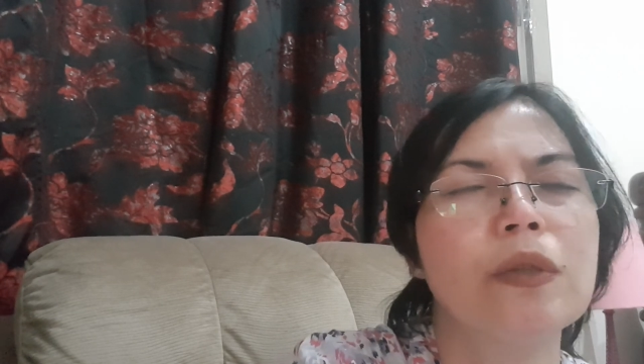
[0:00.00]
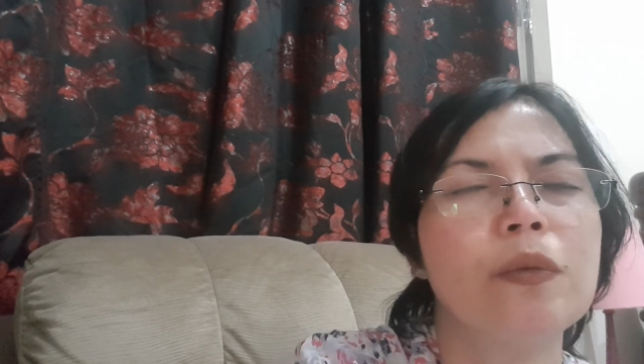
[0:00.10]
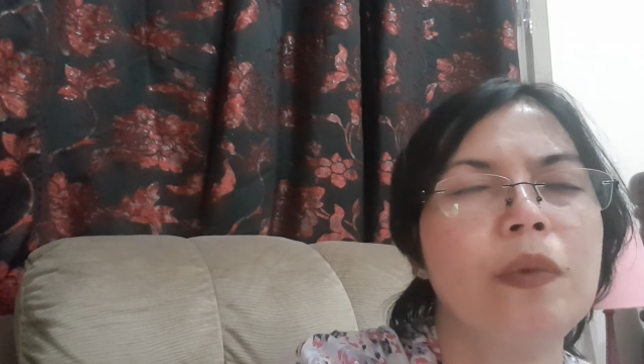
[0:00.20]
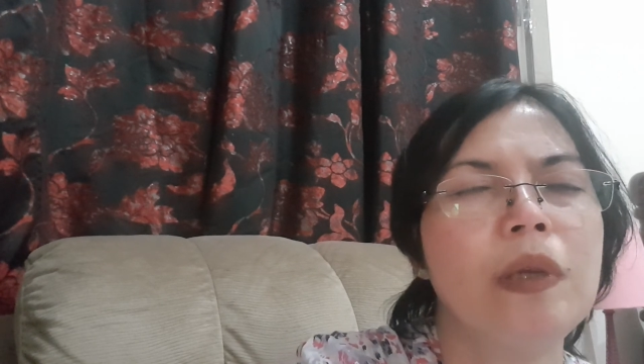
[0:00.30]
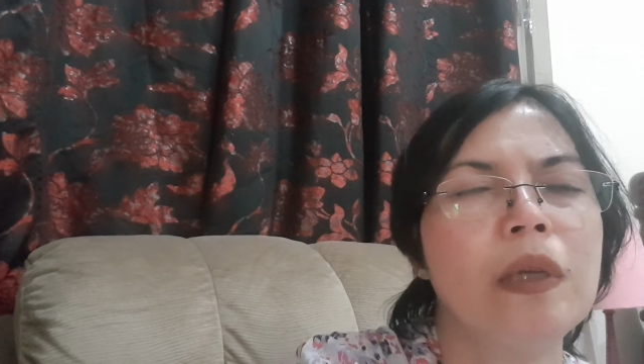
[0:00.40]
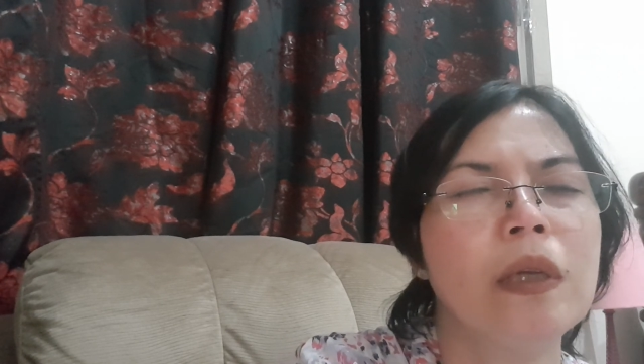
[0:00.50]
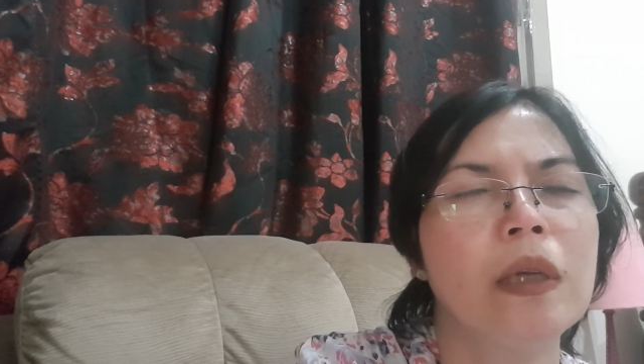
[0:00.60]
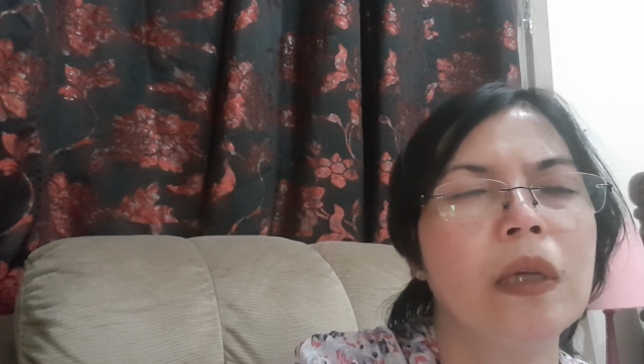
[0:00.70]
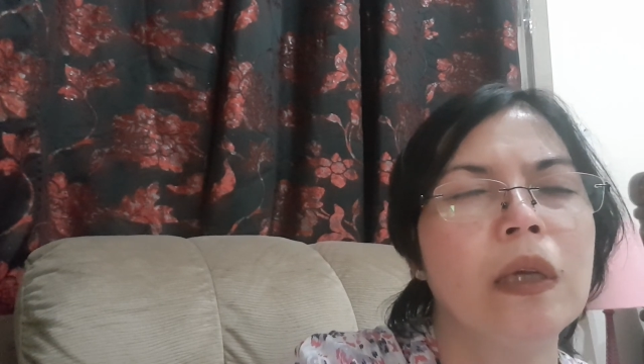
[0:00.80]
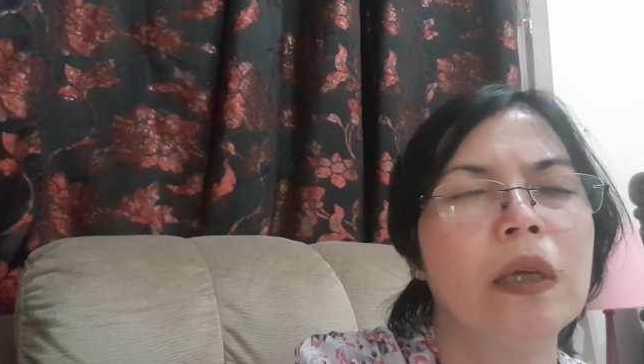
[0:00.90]
to me?
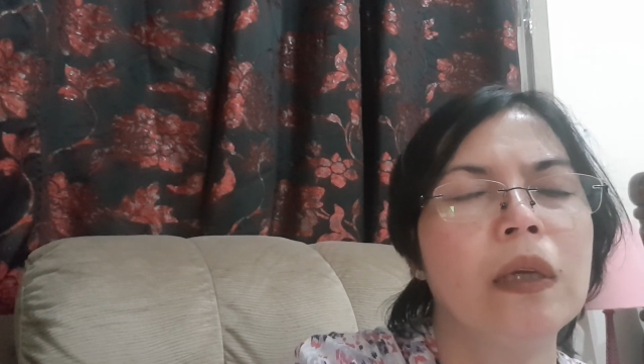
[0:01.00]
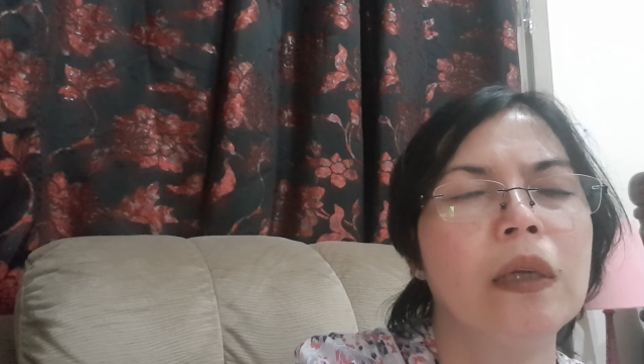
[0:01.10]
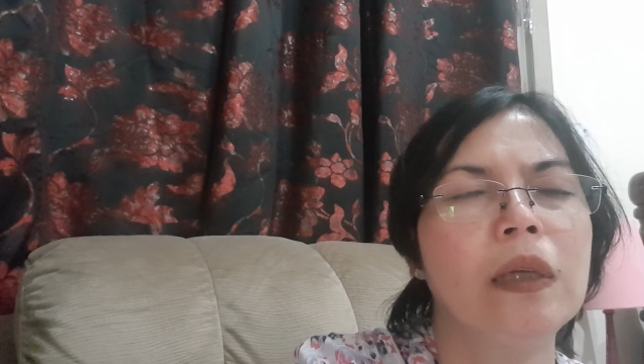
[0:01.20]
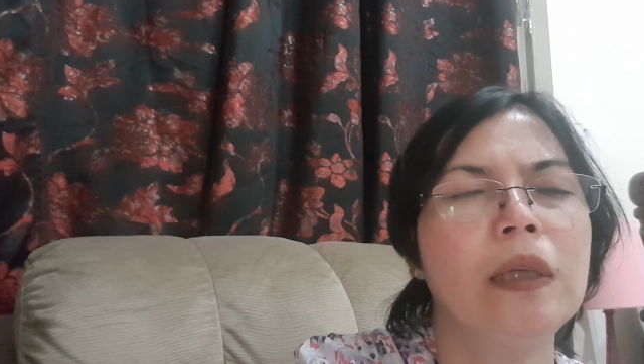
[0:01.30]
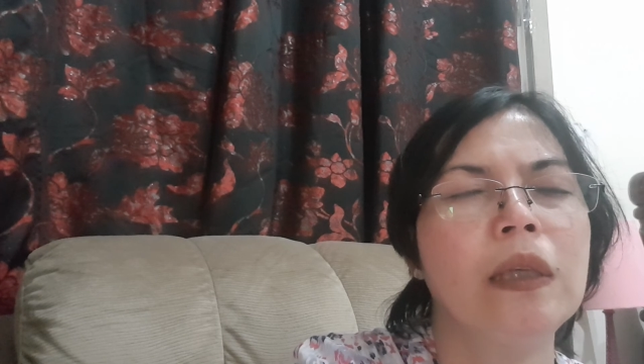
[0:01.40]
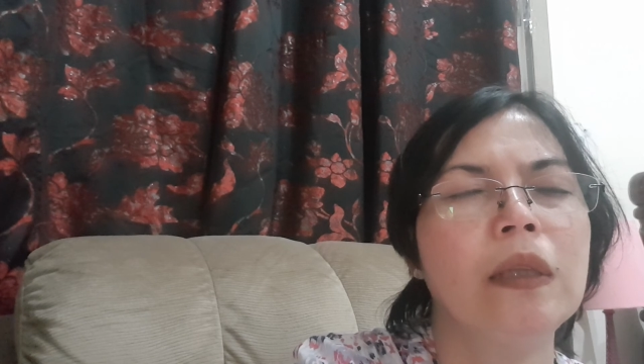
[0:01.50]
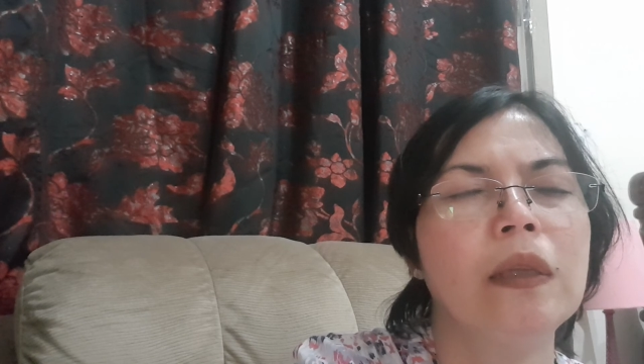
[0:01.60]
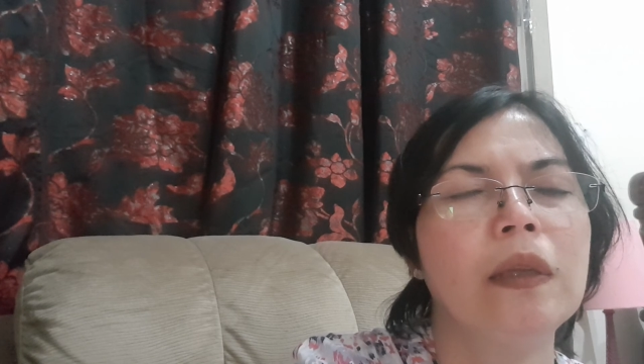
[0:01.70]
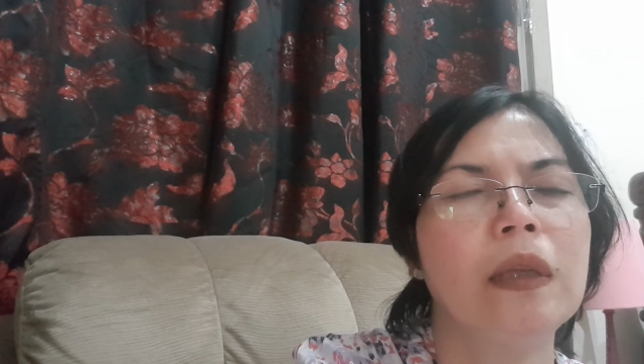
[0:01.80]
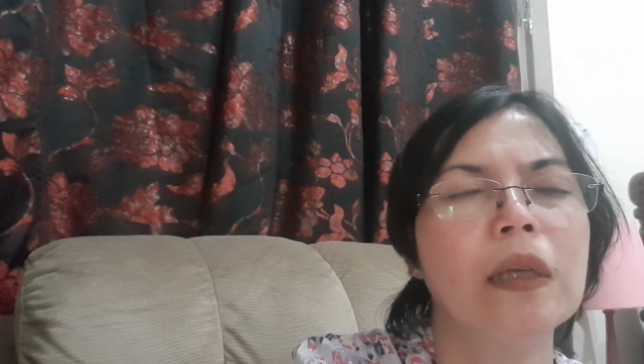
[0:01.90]

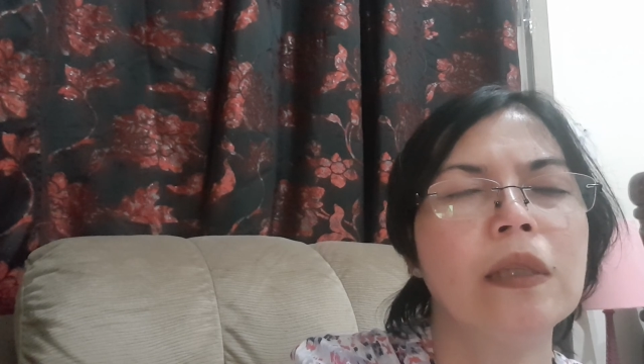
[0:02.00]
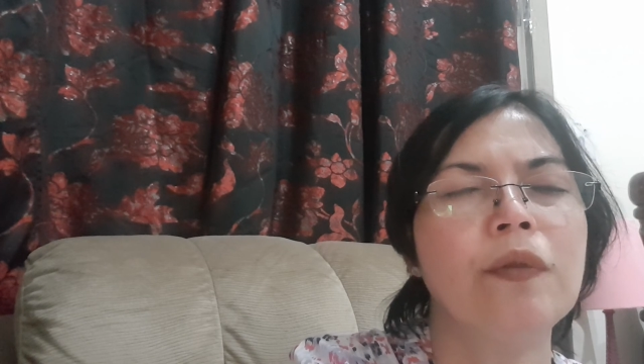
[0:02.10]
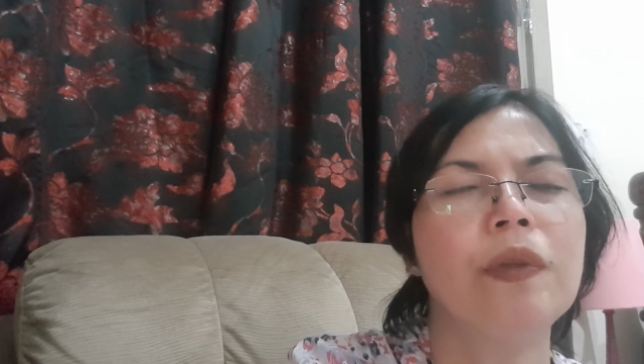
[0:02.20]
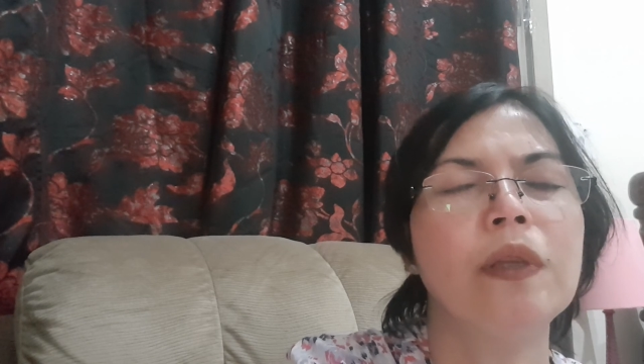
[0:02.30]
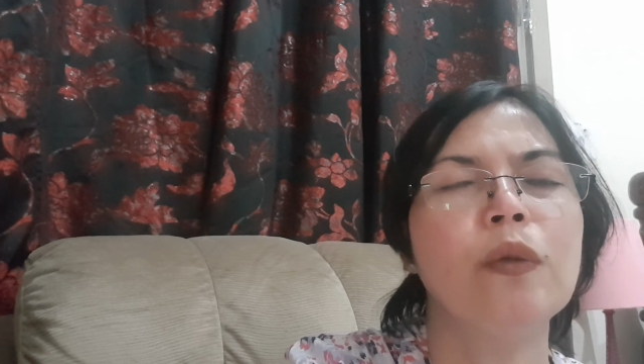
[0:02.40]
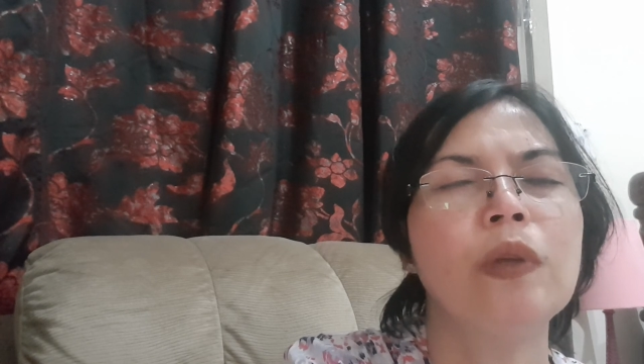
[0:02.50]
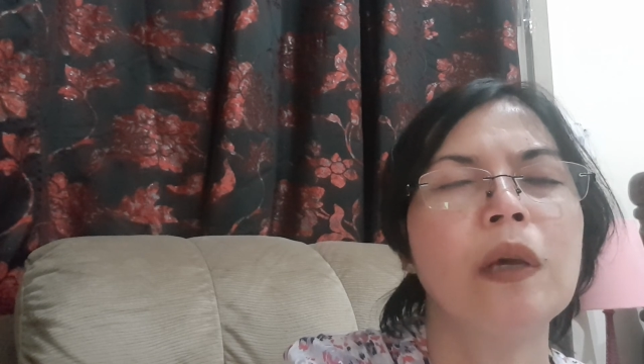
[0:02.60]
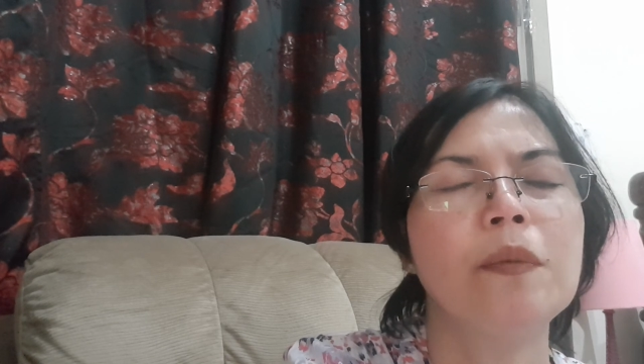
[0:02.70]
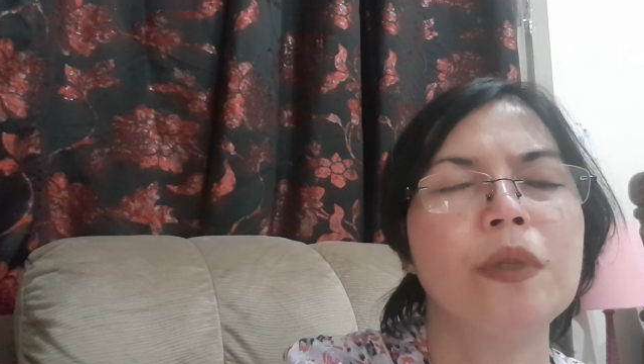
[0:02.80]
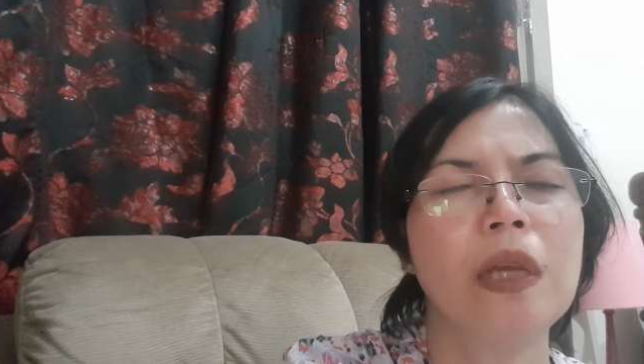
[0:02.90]
As if they don't
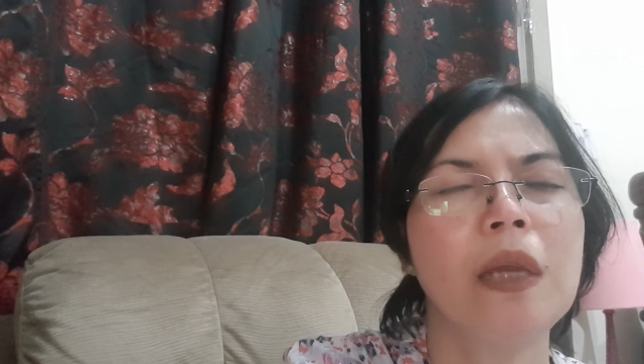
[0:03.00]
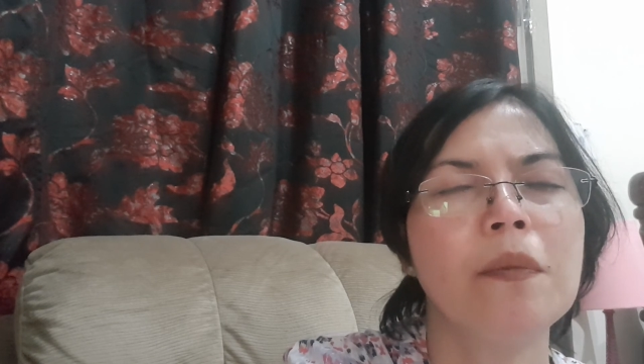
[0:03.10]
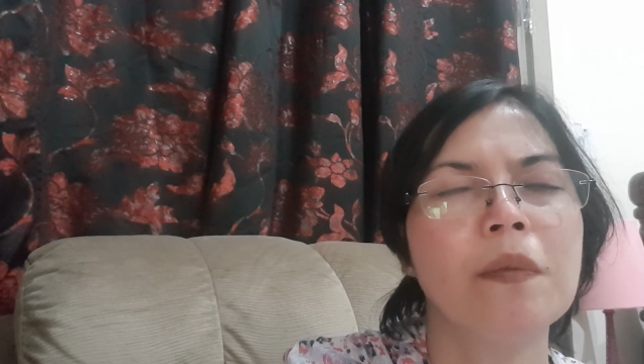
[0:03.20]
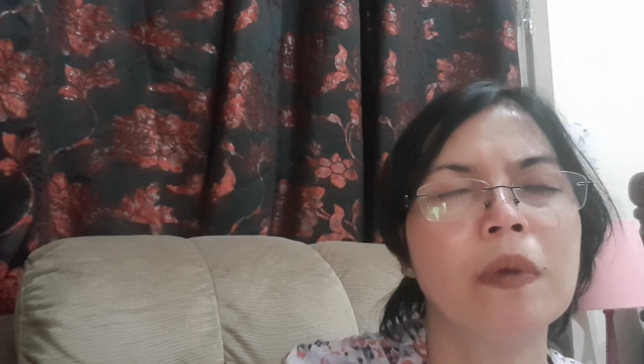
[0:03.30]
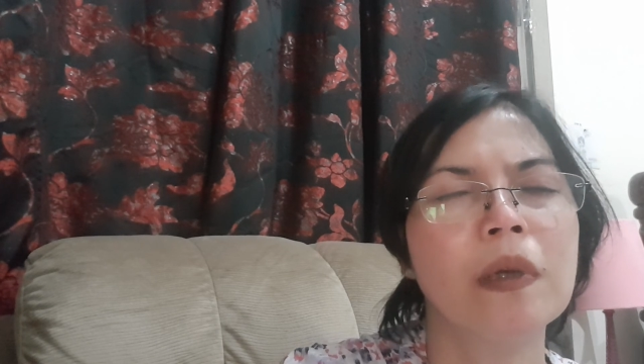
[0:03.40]
have shame.